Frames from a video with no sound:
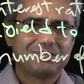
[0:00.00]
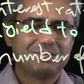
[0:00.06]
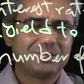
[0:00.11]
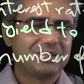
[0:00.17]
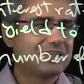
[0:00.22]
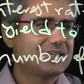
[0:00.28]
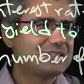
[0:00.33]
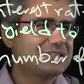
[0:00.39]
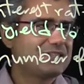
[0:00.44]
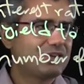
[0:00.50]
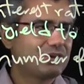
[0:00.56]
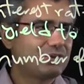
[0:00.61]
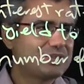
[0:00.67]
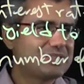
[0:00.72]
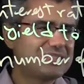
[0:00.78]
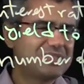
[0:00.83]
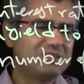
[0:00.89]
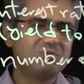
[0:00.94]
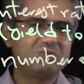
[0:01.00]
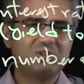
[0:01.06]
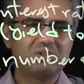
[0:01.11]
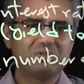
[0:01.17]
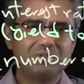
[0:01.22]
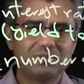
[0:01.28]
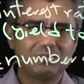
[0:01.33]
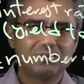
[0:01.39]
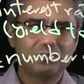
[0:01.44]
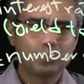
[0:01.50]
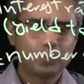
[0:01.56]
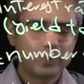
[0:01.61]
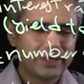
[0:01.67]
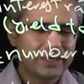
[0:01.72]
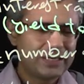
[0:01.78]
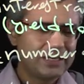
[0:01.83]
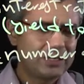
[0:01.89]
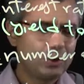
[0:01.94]
because they are receiving
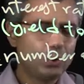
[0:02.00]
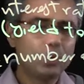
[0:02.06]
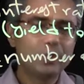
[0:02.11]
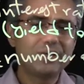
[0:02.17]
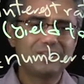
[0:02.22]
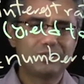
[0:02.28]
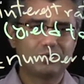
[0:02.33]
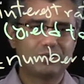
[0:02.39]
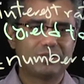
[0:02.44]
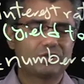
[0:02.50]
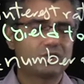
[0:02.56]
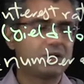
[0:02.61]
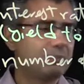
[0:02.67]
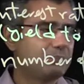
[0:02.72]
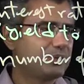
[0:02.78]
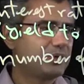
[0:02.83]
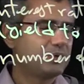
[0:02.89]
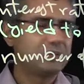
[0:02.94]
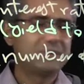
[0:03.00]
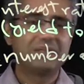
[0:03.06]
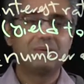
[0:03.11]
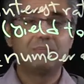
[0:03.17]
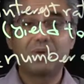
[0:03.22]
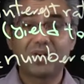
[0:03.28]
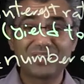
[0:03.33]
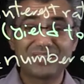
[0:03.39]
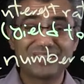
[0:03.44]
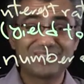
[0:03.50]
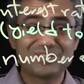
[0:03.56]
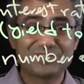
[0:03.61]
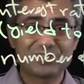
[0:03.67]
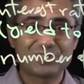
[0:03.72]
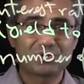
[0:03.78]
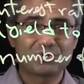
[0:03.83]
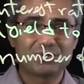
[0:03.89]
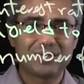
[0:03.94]
very low interest compared with the market
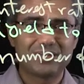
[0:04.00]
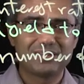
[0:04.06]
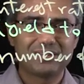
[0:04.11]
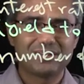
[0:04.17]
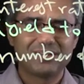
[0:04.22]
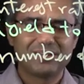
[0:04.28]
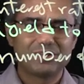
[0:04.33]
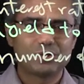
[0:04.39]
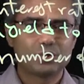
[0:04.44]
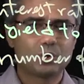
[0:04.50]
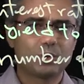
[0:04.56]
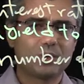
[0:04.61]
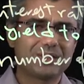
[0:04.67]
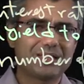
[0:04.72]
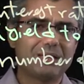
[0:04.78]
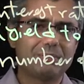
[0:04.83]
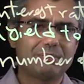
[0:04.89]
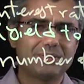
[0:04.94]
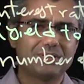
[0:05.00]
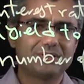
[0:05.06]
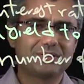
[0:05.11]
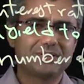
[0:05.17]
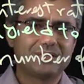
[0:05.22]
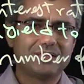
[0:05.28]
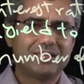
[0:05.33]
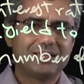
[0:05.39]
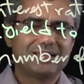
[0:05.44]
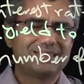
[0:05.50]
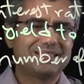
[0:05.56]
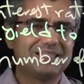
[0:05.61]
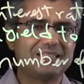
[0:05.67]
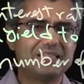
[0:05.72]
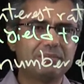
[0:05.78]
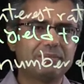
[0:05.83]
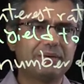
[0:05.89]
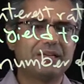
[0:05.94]
interest rate. So what happened? The
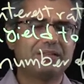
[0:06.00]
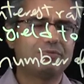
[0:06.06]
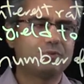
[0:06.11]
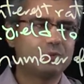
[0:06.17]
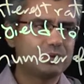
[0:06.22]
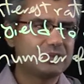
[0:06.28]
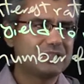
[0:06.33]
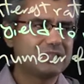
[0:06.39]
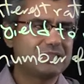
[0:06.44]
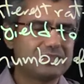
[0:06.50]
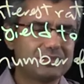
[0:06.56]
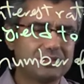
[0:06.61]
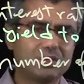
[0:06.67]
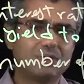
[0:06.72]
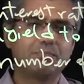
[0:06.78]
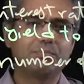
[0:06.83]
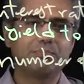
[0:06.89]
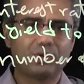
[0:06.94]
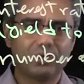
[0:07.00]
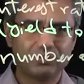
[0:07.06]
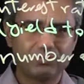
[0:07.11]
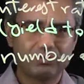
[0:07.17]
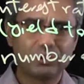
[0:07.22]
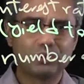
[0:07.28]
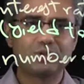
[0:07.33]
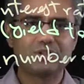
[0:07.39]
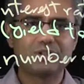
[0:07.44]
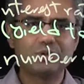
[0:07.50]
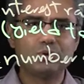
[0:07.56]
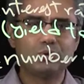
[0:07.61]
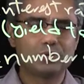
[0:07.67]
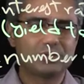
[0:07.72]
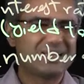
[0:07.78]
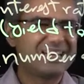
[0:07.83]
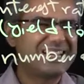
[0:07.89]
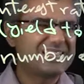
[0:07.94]
demand for this bond will
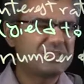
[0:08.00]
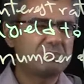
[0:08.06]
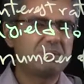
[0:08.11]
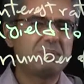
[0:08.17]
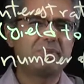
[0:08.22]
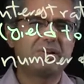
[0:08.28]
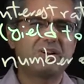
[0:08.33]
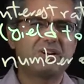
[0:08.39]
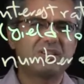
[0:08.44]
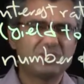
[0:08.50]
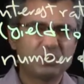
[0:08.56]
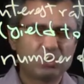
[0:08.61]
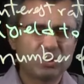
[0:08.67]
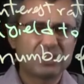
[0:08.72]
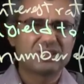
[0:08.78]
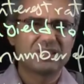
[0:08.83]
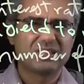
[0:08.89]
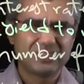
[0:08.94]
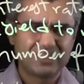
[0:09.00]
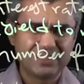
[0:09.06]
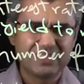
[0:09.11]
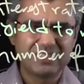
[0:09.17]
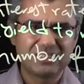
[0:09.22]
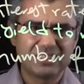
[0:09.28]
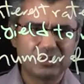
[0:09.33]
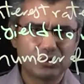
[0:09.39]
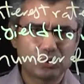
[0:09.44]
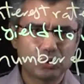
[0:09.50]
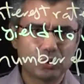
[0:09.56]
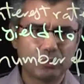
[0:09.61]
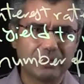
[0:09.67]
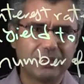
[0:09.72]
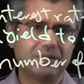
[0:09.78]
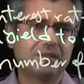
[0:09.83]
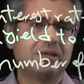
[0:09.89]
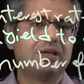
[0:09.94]
reduce. Less people are interested in this
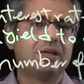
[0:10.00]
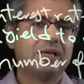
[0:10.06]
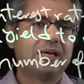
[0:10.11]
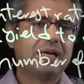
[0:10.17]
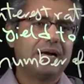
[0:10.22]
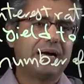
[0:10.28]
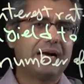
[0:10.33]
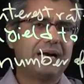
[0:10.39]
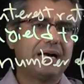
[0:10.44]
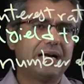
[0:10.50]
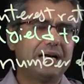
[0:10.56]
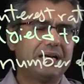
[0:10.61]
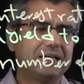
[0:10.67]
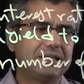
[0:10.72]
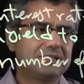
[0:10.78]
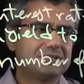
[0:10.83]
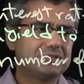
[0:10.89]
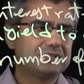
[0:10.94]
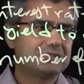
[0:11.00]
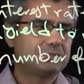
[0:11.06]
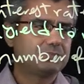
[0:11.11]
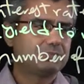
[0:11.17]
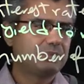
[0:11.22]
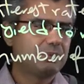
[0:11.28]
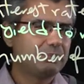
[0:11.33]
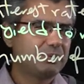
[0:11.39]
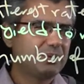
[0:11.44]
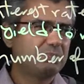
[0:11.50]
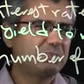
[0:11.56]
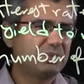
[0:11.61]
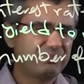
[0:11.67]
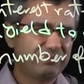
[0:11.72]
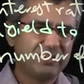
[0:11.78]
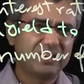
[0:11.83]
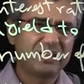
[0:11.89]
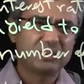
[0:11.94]
instrument, and people
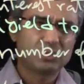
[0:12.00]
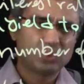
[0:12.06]
prefer